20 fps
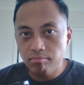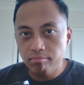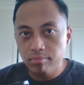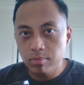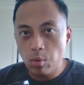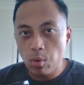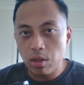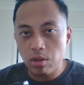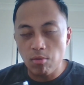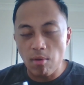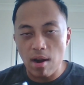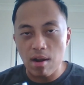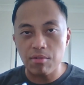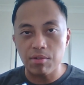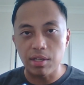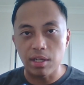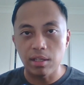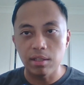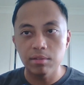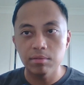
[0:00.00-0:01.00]
with
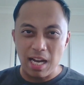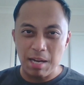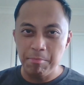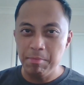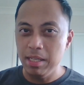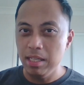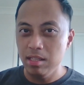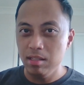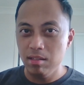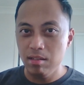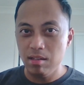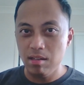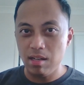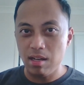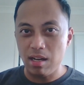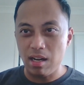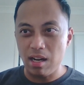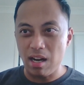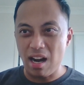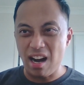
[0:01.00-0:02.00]
grounding. I mean,
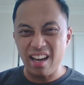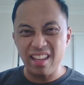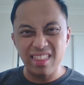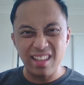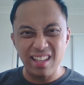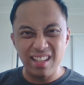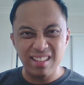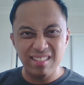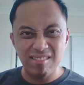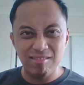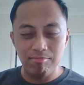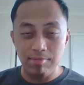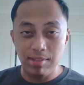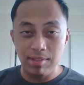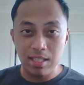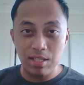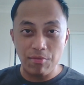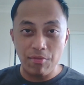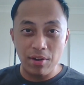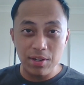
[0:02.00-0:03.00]
I think
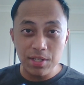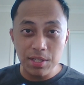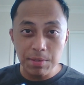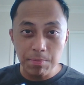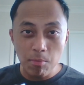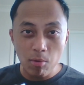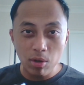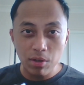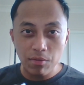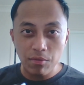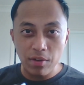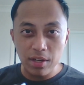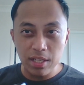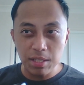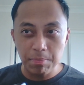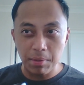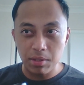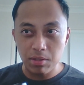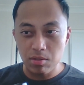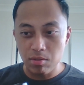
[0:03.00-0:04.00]
it's a very small
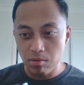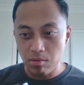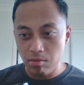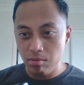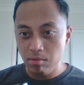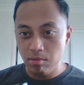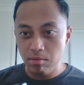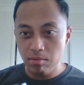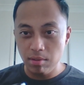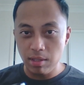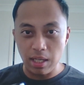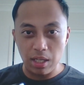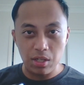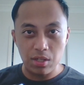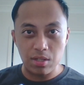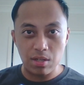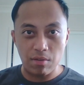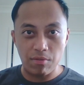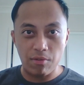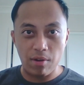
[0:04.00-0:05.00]
investment to get
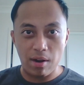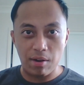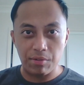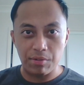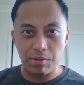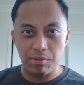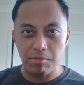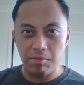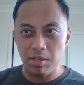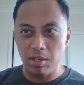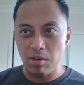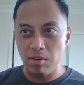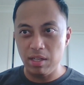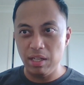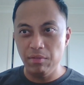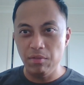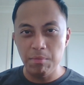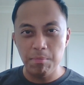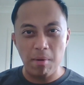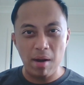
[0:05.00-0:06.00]
yourself grounded. You know,
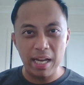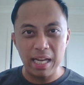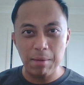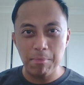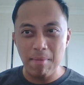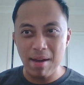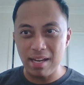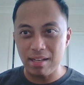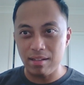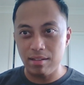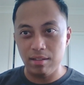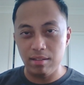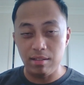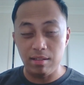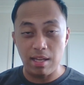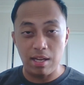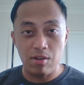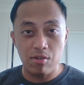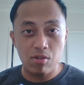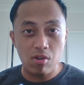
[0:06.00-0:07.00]
even buying a mat,
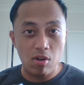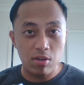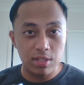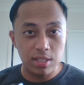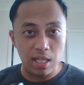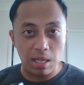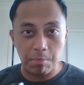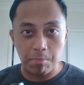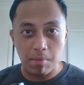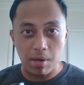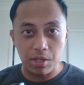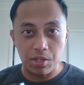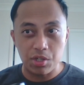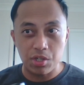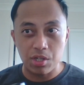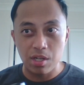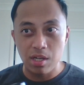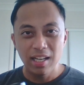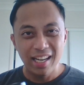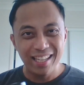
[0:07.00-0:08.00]
they don't cost that
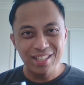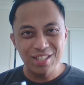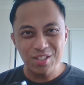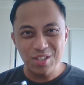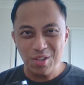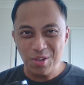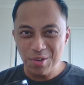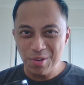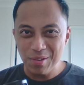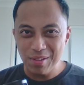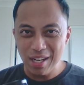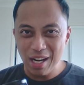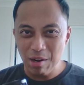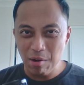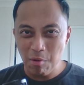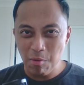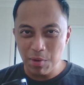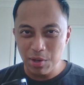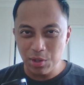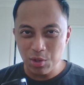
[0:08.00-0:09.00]
much. And so
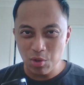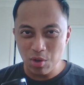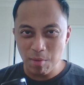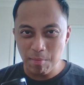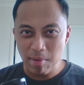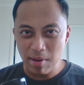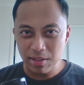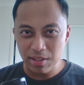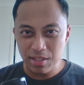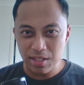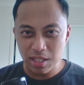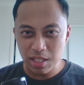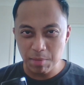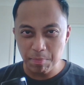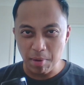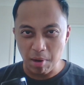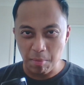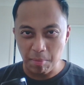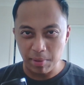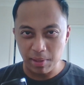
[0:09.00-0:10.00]
now I want to talk about this
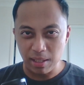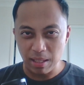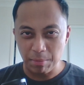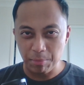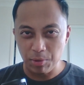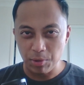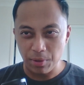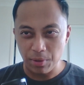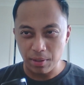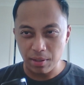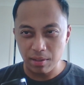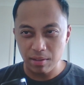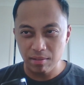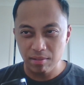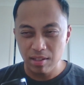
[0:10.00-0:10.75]
experiment that I'm doing.